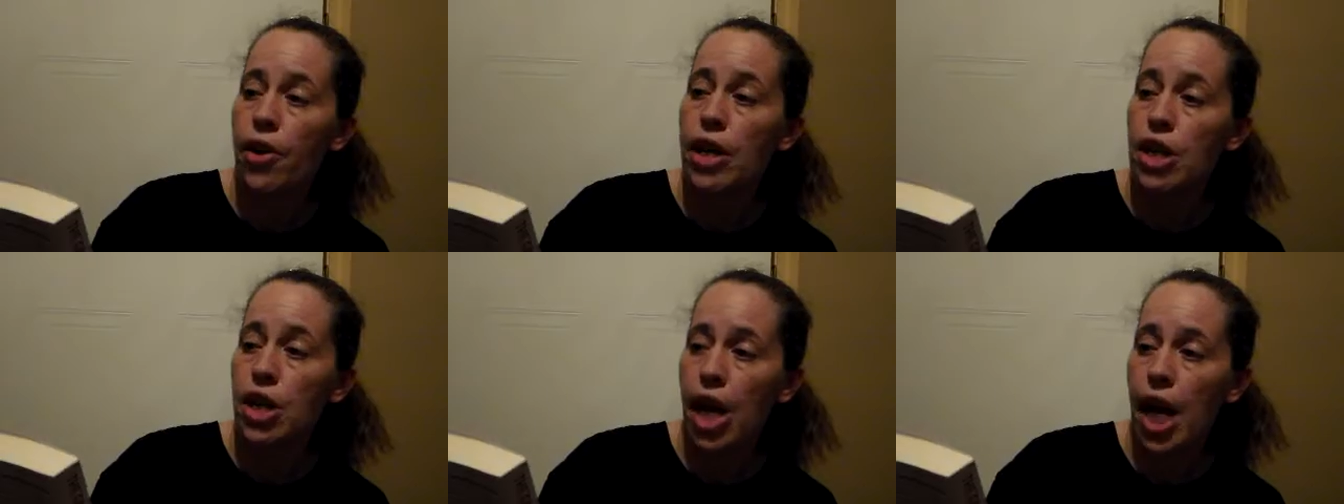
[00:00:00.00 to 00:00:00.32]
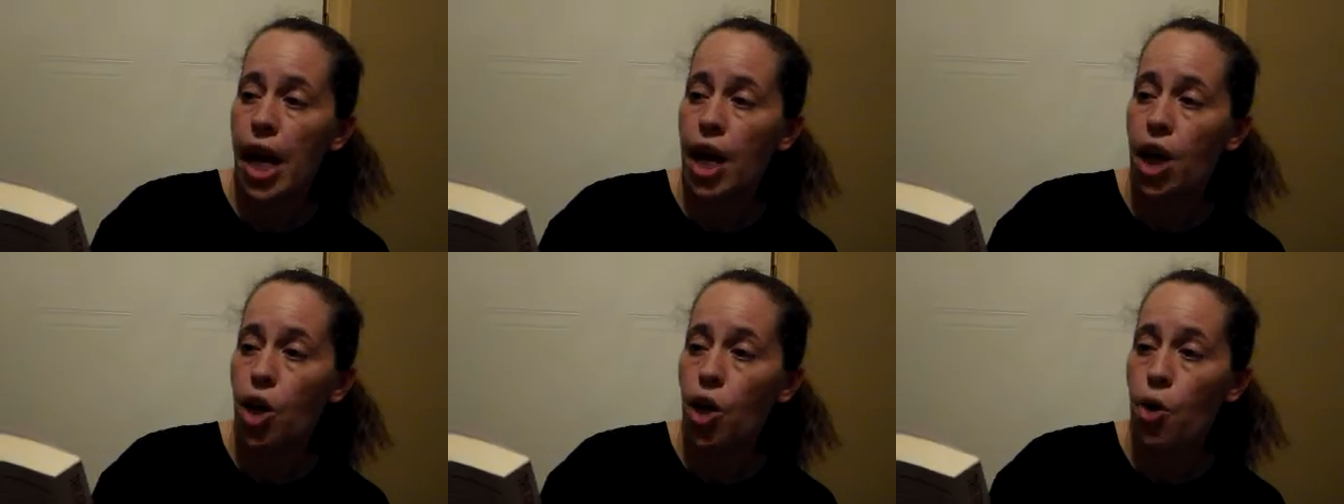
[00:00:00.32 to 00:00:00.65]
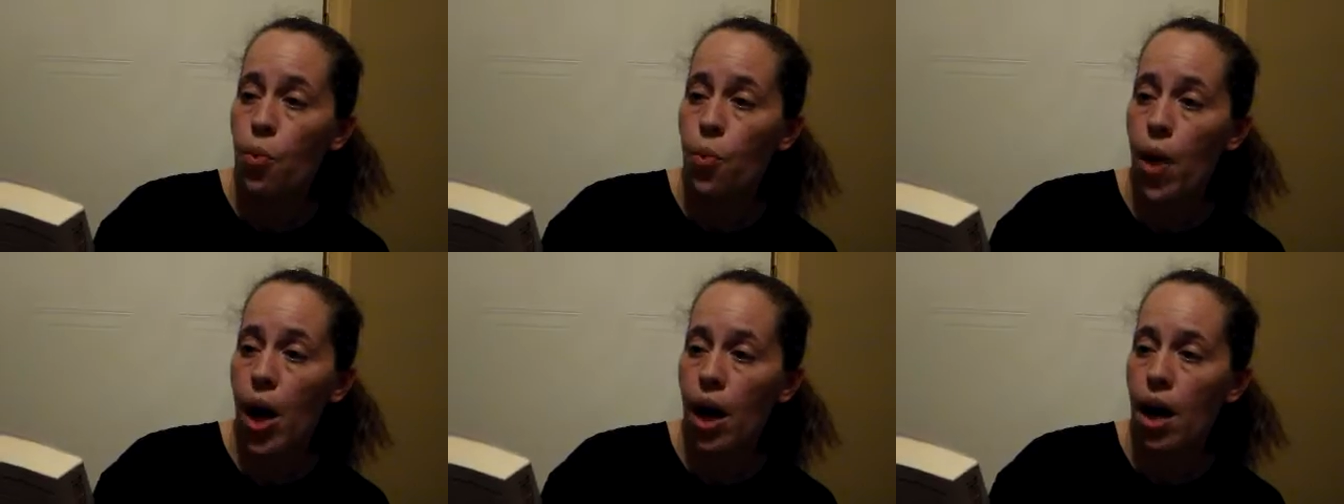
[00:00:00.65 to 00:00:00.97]
Jerry
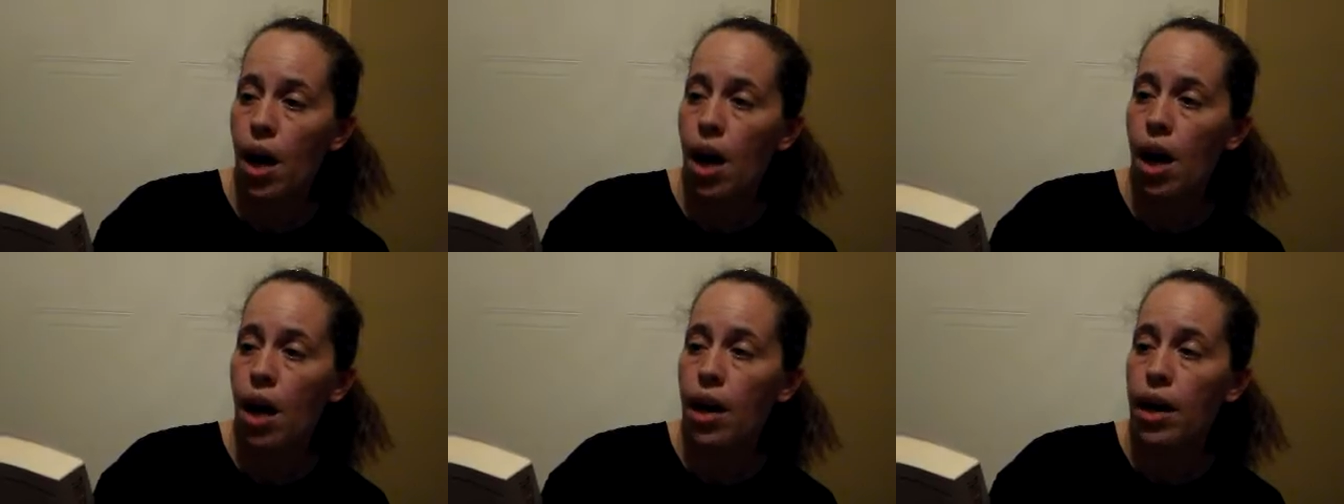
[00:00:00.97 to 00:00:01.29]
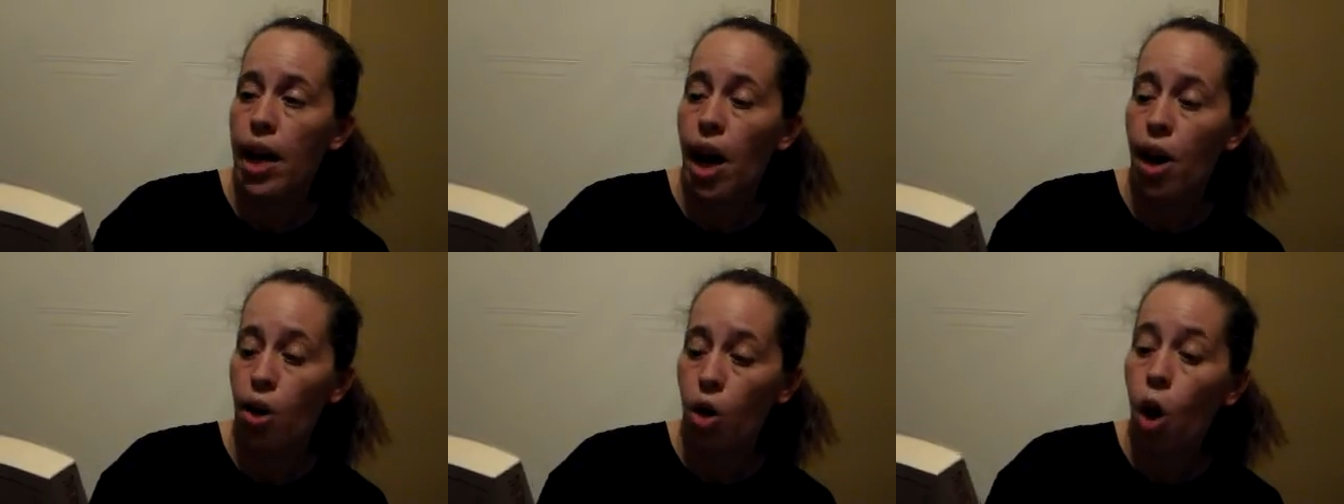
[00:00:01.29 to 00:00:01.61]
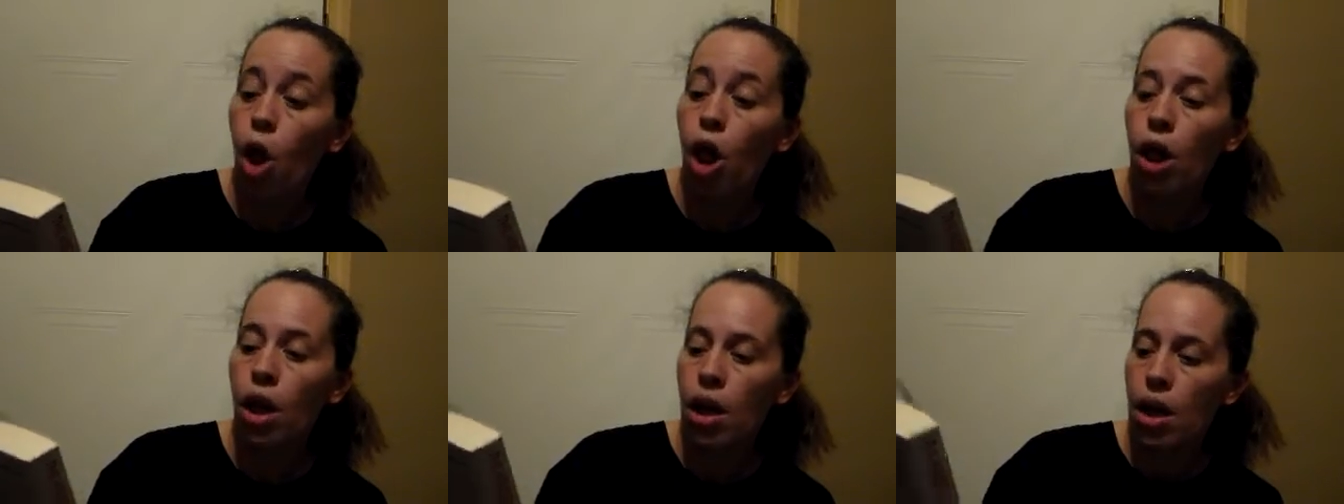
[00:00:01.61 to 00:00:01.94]
J. Car uh,
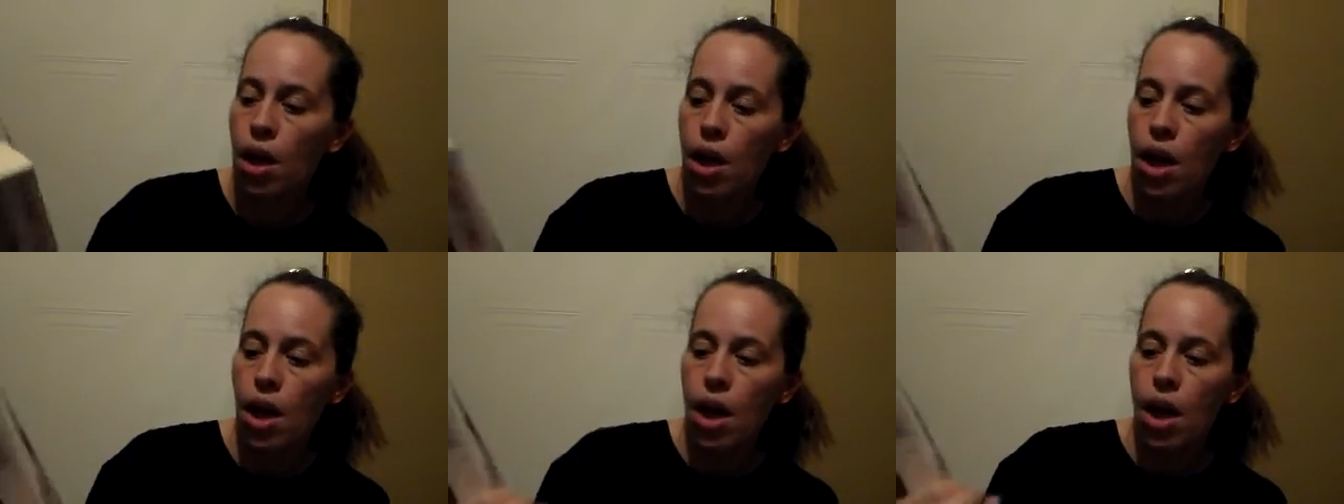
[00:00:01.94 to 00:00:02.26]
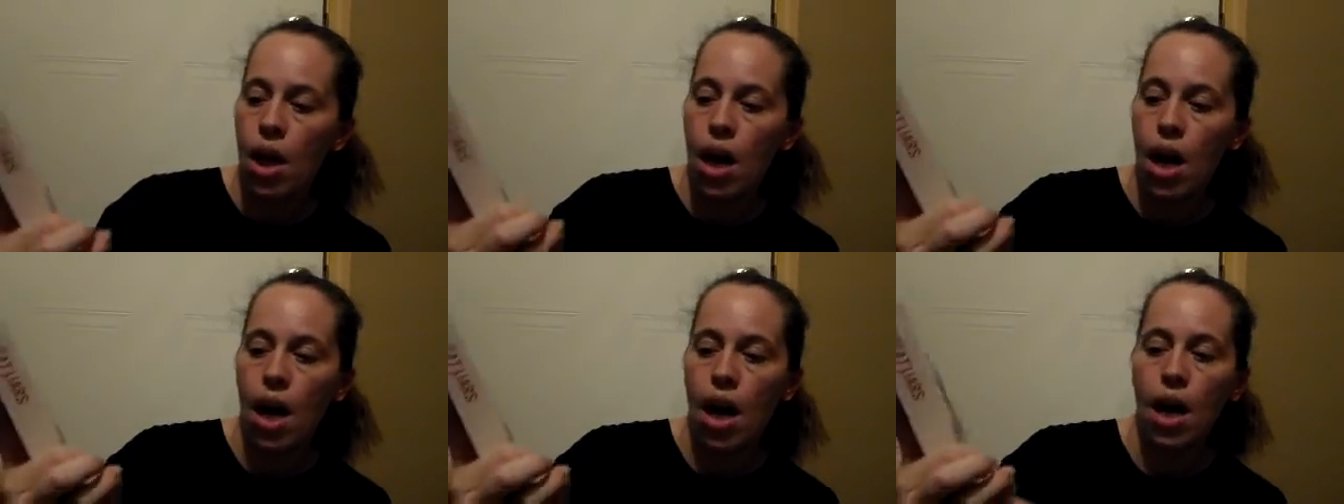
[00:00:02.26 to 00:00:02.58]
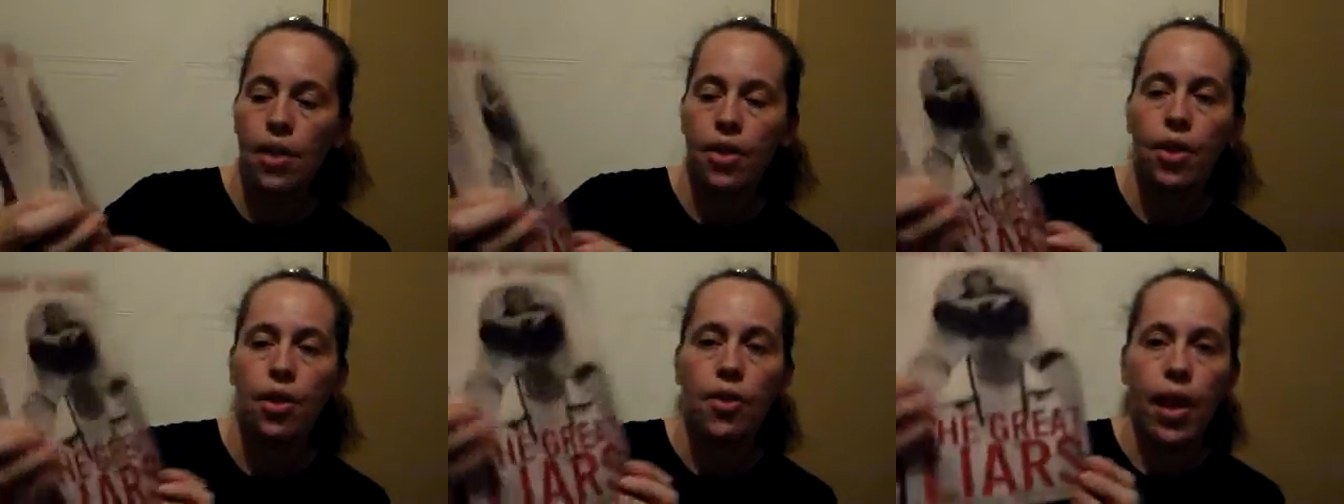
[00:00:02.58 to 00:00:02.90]
Carroll,
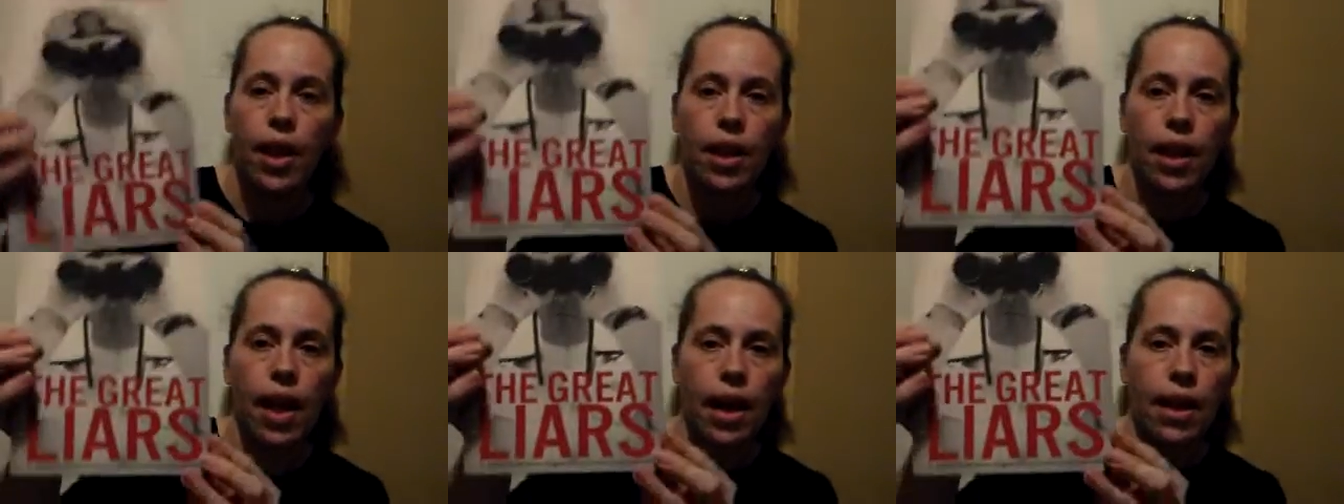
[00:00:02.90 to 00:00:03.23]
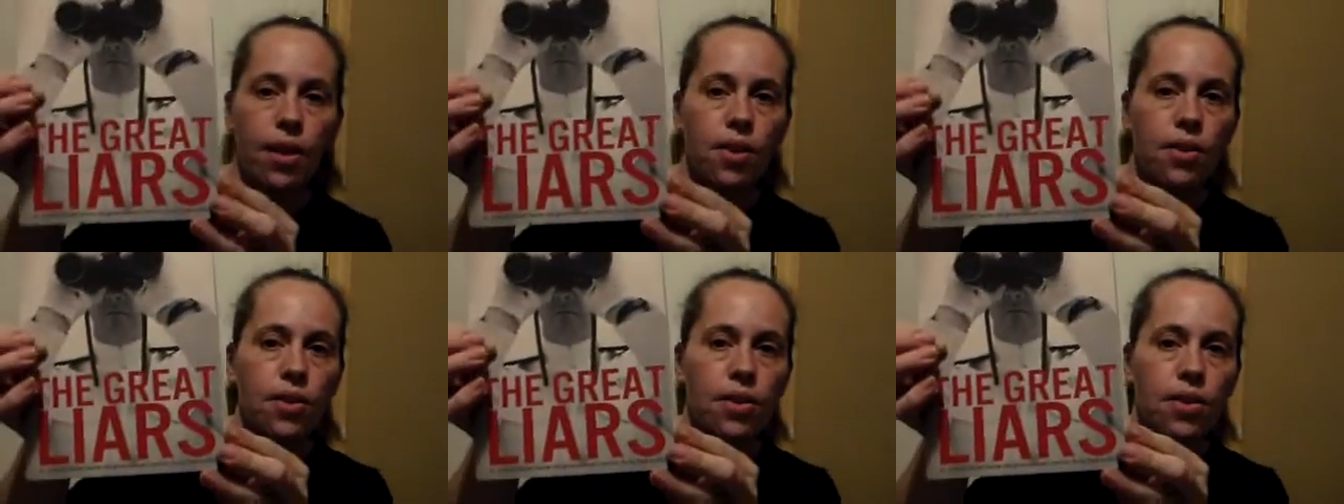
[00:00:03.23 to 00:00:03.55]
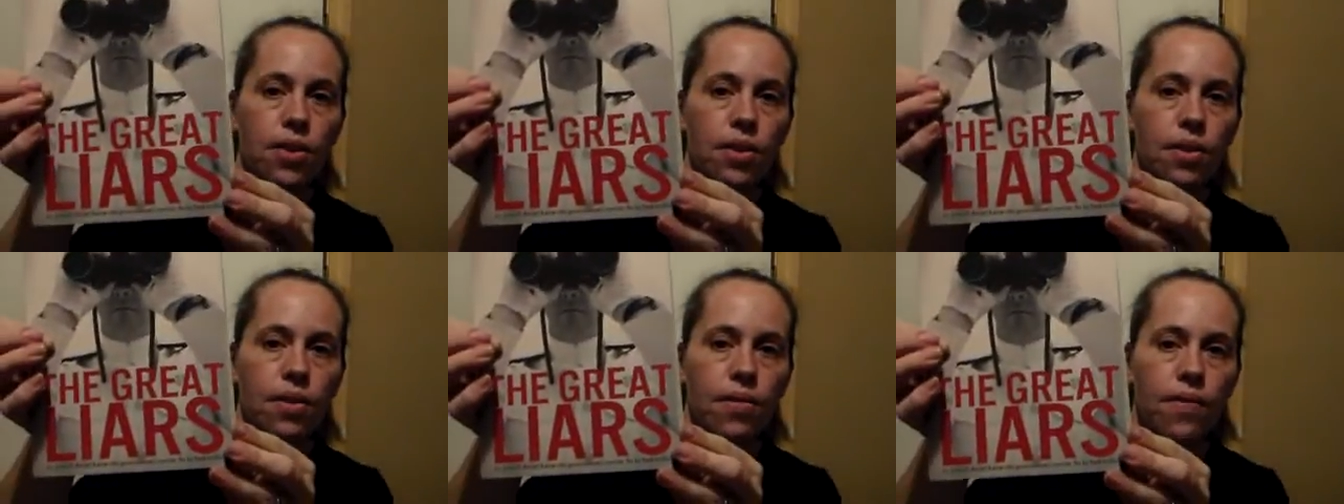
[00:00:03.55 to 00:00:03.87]
uh, The Great
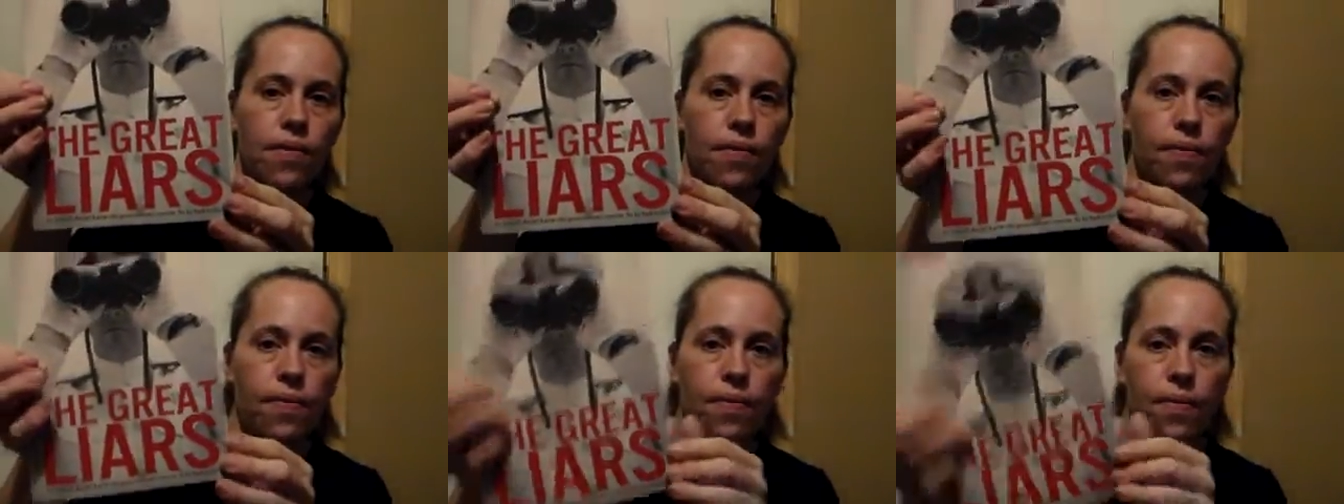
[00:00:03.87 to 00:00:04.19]
Liars.